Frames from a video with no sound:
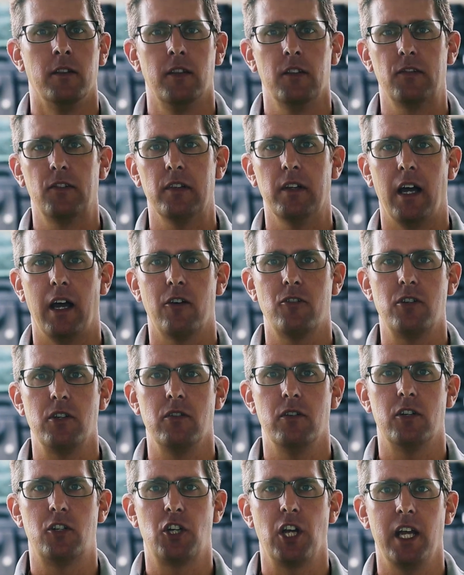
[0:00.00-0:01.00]
This allows
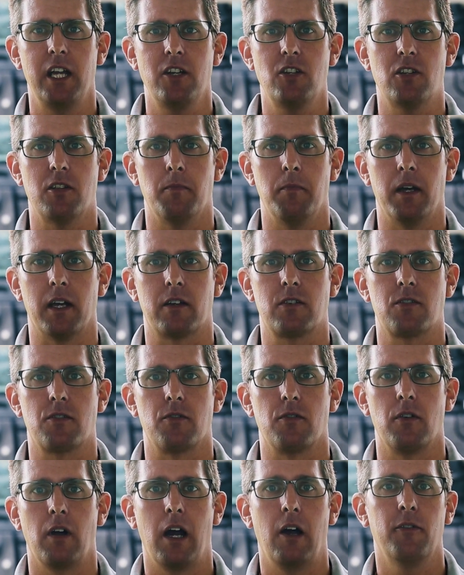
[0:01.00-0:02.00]
you to change the mix
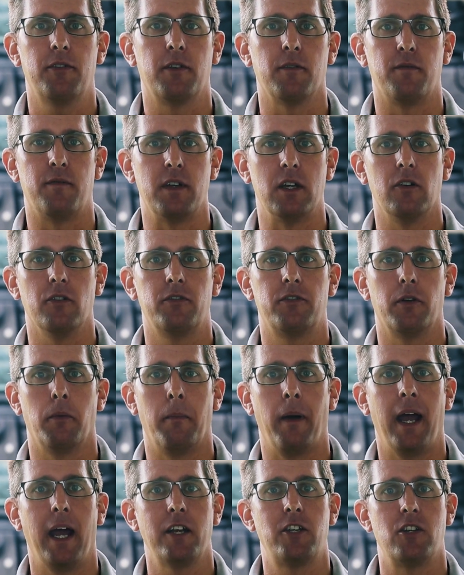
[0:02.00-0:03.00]
throughout the field to
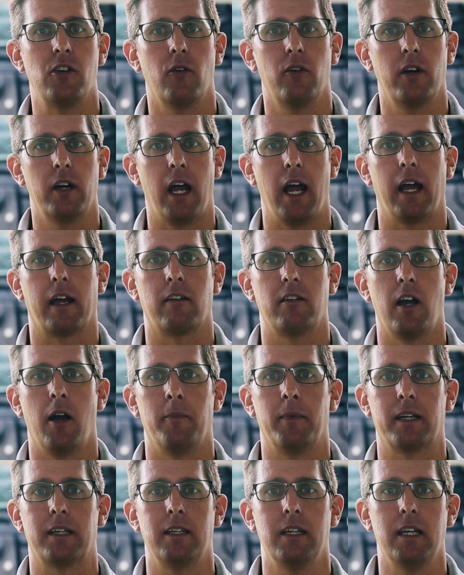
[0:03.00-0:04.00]
match your
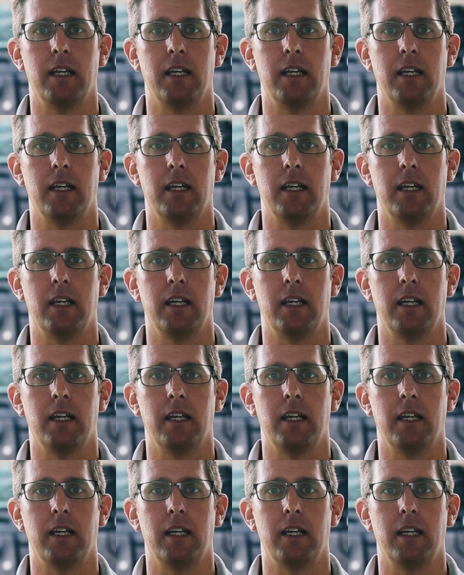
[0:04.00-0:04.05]
agronomic